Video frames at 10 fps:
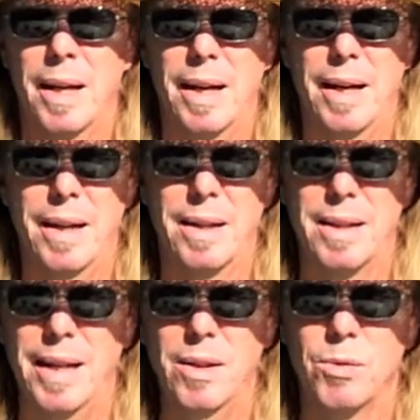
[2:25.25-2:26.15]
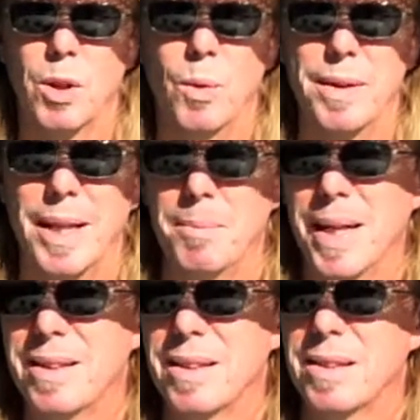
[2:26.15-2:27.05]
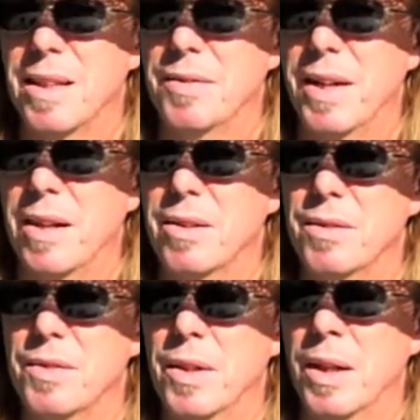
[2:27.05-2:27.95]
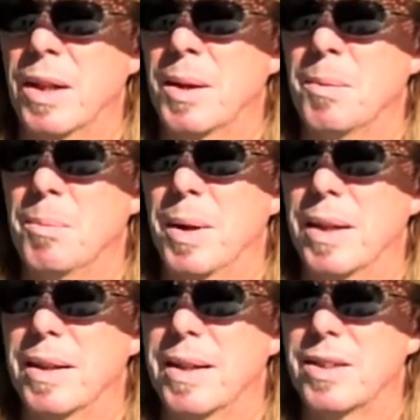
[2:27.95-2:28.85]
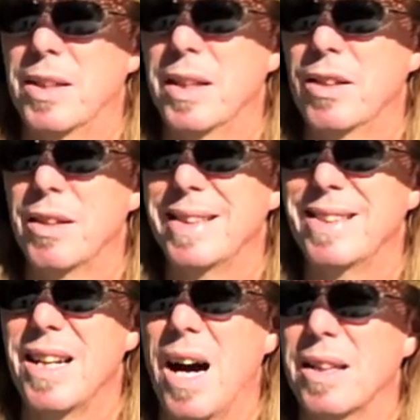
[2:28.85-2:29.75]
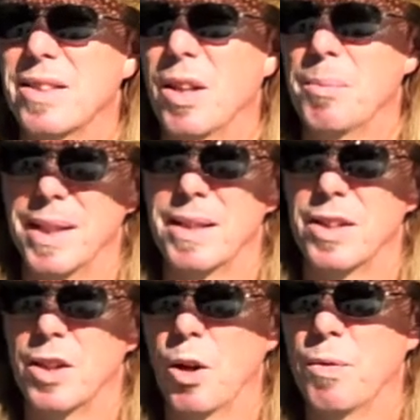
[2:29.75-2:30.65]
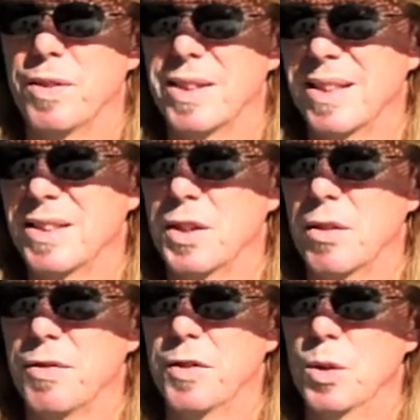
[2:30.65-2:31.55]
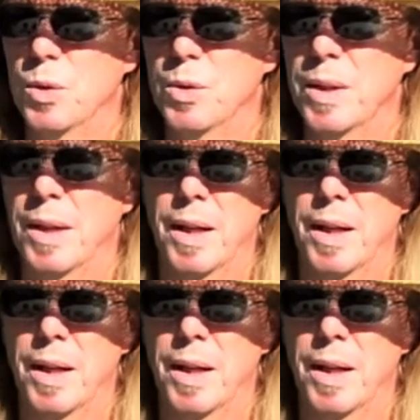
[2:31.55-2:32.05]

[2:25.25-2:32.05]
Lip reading: And I don't know what they make this stuff out of, but it's clearly not something that the gophers consider food.